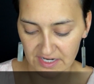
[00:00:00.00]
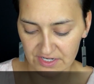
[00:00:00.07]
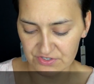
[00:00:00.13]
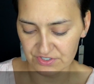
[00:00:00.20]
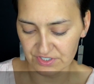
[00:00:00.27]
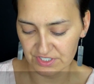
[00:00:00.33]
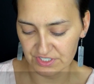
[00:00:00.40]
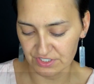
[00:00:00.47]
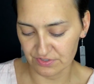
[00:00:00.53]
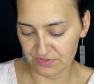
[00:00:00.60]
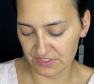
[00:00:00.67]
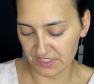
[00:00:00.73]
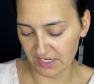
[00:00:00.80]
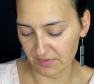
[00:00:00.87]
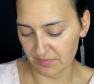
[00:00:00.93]
And I usually
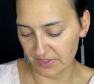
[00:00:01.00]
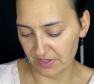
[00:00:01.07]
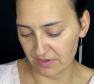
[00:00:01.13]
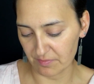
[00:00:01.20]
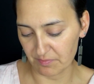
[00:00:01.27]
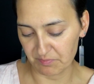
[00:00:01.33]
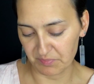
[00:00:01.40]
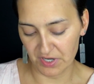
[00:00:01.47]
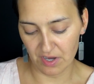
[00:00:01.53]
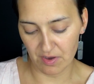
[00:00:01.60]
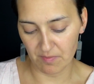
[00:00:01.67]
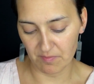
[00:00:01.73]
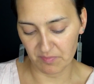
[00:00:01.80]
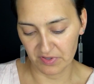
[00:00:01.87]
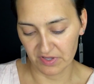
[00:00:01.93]
use like about a
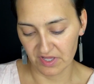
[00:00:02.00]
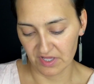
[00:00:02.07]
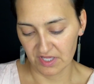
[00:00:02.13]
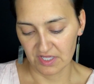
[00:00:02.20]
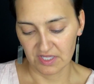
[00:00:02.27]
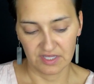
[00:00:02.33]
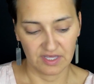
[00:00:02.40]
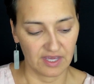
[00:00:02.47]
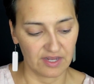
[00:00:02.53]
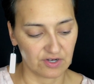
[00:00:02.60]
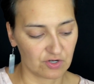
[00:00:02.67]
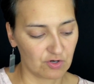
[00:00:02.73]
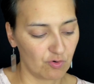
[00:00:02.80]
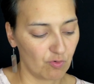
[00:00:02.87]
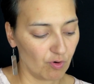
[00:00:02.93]
pump and
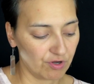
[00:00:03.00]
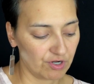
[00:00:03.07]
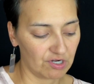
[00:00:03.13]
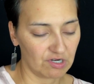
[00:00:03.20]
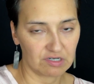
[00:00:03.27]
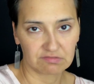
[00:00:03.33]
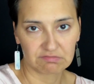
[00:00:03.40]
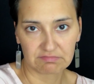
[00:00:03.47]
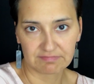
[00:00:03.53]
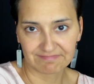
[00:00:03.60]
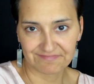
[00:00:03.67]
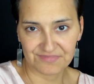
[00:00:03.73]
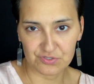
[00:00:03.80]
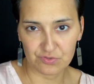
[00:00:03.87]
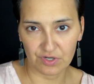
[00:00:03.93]
a quarter,
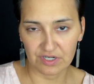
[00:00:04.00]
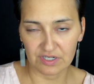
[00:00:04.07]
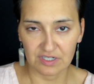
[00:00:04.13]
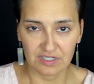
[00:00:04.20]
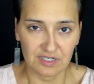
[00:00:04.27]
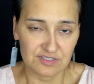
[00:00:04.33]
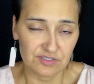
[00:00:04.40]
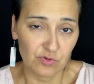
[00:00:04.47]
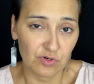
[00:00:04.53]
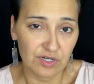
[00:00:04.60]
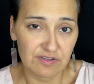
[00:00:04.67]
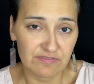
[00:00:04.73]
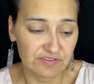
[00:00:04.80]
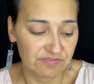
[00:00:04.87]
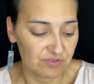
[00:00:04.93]
sort
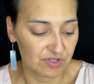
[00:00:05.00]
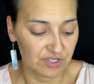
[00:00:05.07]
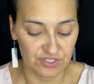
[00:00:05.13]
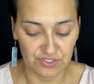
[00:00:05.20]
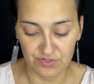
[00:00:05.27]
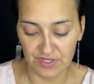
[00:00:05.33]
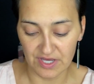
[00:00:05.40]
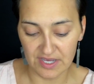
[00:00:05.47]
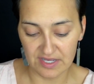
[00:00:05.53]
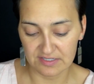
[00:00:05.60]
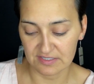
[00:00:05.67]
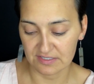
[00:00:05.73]
of, if you can do that.